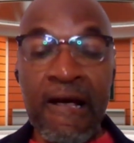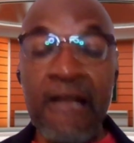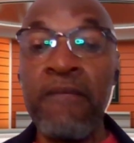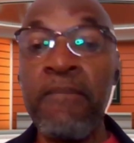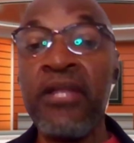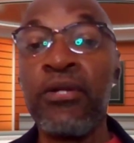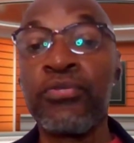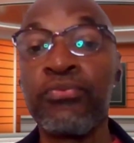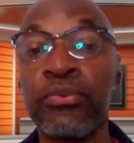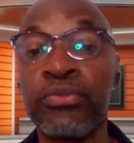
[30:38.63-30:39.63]
I didn't make
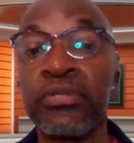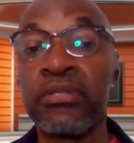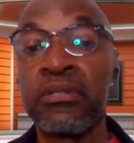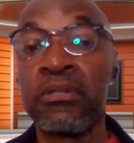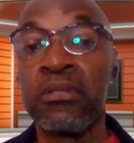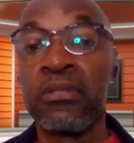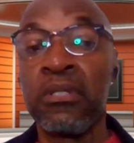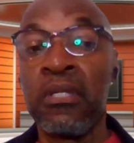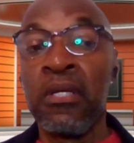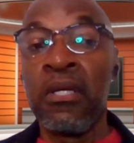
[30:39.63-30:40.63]
those rules.
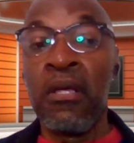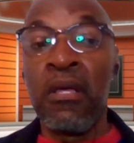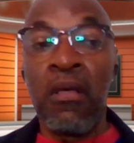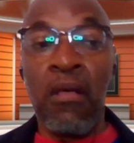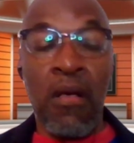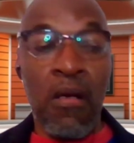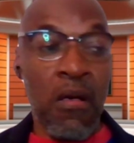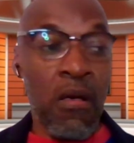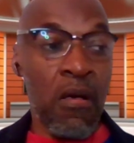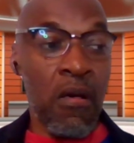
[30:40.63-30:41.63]

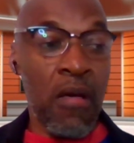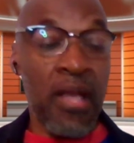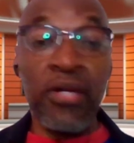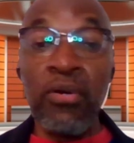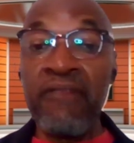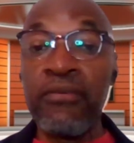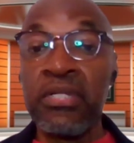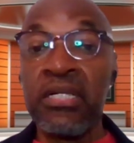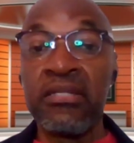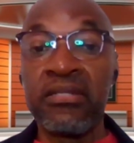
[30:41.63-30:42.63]
And I don't have
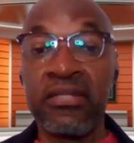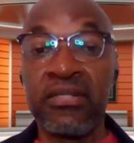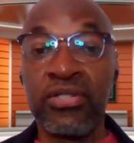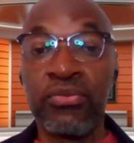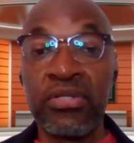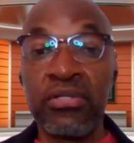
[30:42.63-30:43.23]
all the answers to